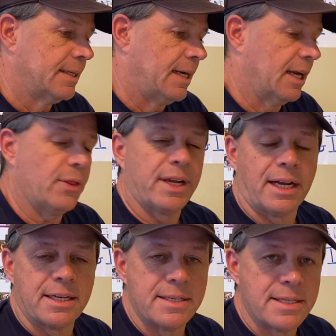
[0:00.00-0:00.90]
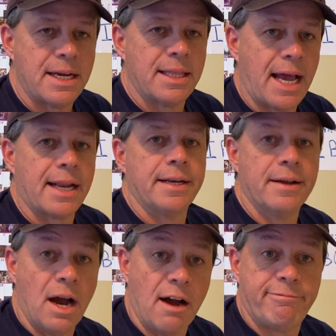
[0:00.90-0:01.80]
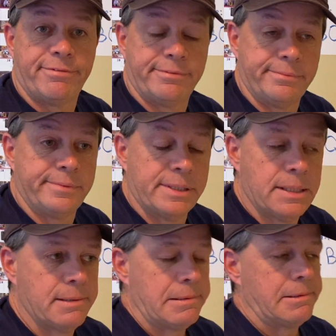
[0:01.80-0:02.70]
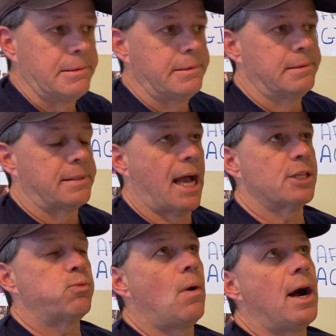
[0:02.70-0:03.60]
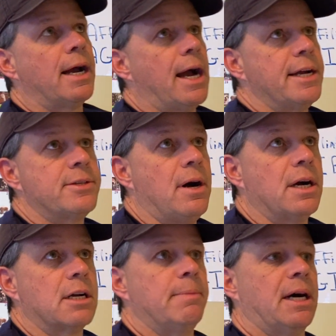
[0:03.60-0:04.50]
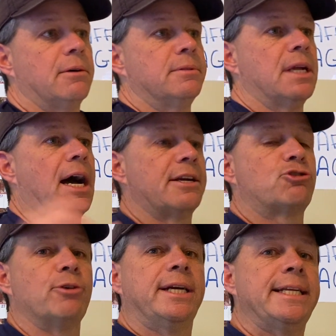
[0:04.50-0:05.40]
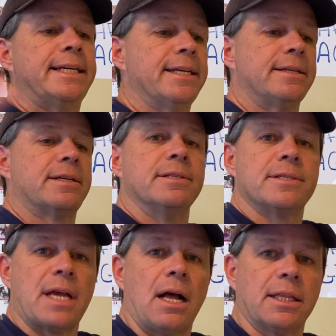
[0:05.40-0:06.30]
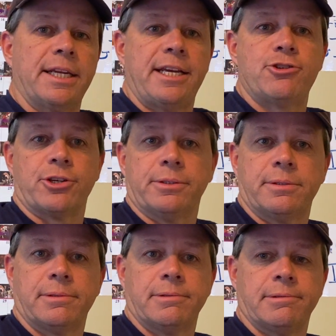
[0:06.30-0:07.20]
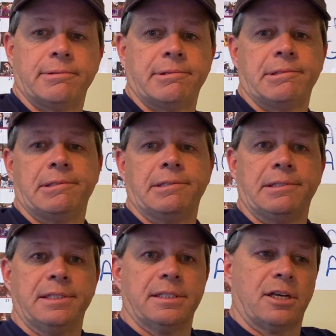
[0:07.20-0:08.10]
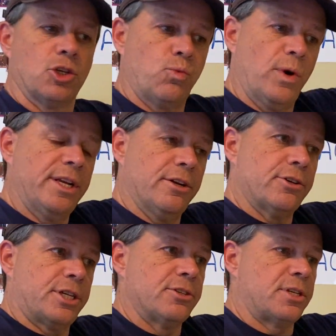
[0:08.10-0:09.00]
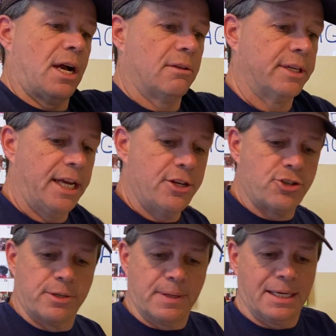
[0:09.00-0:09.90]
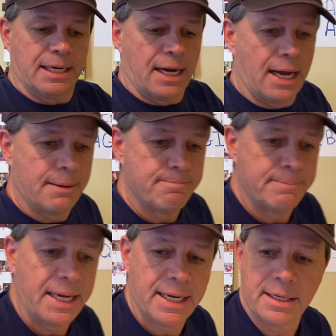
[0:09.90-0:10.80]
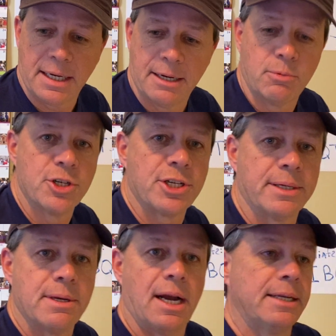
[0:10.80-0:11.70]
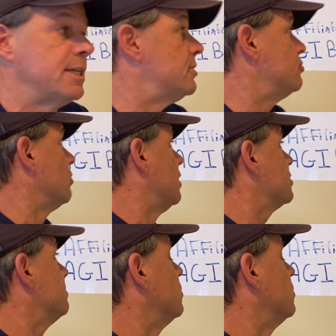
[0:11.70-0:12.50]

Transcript: I don't think I could say that enough. That's why I talk about not trading in consolidation. Because when there's consolidation, I, I, man, I wish I, I need to draw some